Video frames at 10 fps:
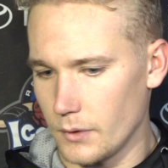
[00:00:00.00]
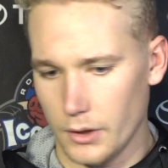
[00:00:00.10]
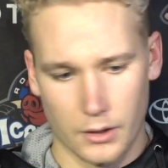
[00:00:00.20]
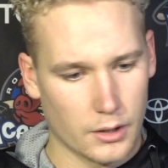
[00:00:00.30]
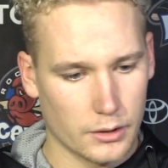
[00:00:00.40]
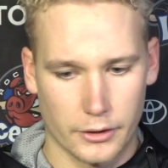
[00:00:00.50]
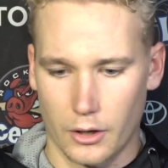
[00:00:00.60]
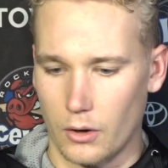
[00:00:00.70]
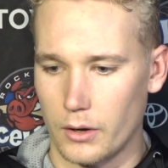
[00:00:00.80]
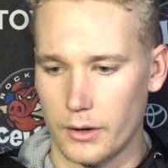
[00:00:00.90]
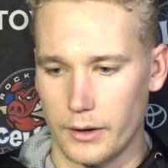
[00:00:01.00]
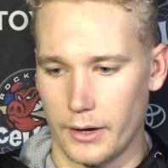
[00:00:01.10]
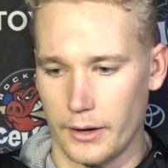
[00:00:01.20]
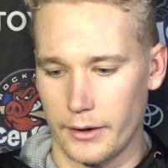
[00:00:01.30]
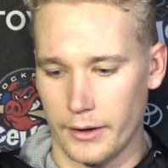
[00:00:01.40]
No,
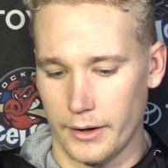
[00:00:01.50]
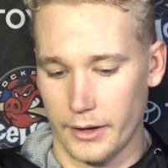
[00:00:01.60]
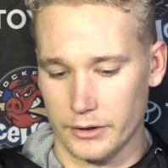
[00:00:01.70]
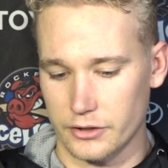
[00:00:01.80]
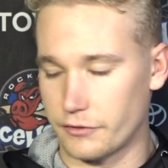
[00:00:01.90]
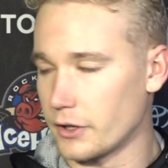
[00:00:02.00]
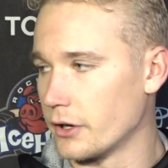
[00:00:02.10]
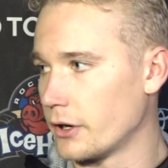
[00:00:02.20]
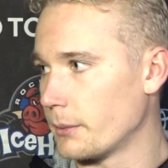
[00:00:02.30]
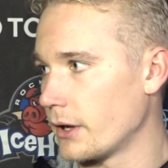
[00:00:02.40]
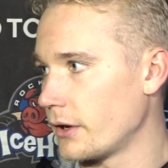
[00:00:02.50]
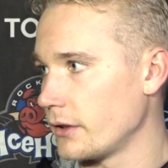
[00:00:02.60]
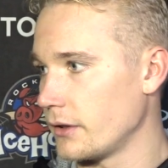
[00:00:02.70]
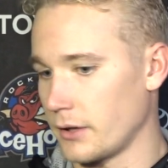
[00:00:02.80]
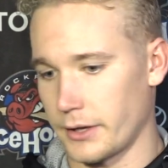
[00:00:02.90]
I actually feel good about it.
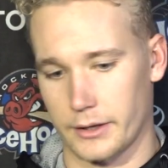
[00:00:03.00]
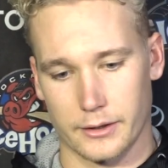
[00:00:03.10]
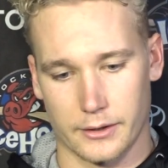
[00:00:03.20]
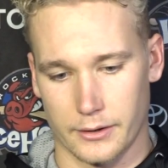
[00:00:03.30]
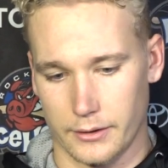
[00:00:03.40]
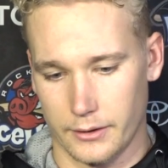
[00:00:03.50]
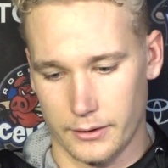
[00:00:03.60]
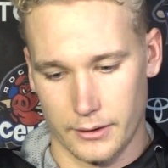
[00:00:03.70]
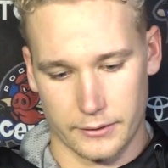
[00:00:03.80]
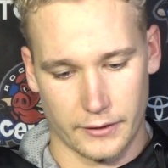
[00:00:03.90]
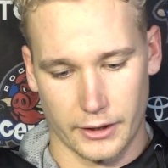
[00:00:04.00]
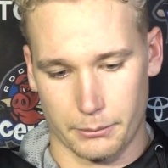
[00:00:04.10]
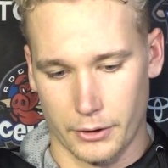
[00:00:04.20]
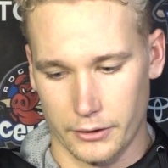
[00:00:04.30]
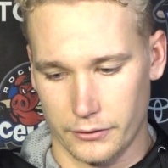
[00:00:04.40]
Like, take
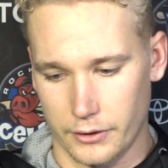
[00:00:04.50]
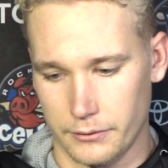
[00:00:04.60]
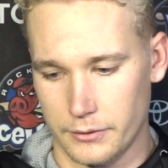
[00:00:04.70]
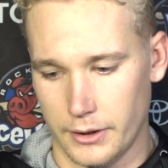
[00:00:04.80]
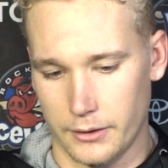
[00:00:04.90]
it positive,